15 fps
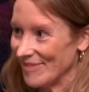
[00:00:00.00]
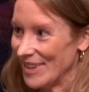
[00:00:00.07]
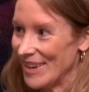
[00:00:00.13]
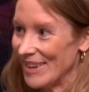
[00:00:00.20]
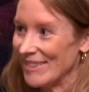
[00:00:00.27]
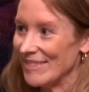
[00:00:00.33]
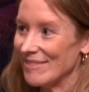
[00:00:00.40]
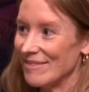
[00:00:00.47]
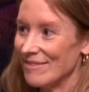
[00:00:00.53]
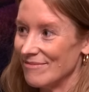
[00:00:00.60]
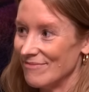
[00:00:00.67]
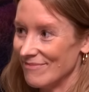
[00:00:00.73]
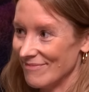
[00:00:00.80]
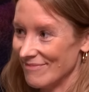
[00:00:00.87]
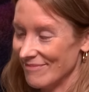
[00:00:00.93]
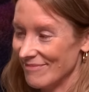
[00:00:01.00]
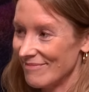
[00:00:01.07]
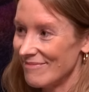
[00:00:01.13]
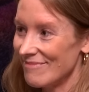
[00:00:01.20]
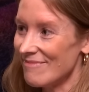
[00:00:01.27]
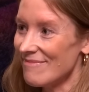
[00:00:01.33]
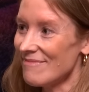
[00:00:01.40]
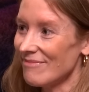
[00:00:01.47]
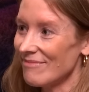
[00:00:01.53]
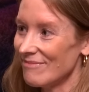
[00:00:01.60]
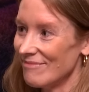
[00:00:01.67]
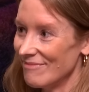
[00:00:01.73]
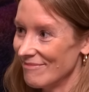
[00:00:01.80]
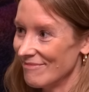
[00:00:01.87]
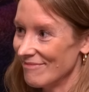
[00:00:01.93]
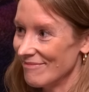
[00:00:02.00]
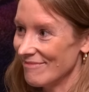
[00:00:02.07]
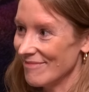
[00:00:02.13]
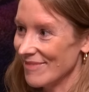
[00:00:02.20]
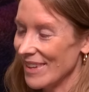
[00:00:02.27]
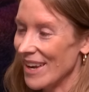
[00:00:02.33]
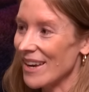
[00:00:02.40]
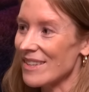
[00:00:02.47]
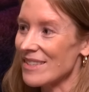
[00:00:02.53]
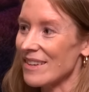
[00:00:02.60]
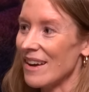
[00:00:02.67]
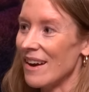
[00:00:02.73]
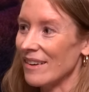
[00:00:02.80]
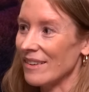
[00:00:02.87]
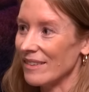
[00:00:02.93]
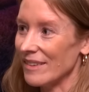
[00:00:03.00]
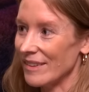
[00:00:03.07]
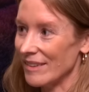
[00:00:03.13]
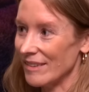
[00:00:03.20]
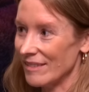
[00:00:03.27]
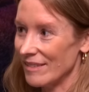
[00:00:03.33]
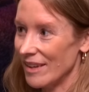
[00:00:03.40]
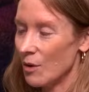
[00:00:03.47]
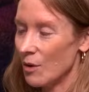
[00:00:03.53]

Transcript: but it's not like instead of water, in lieu of water.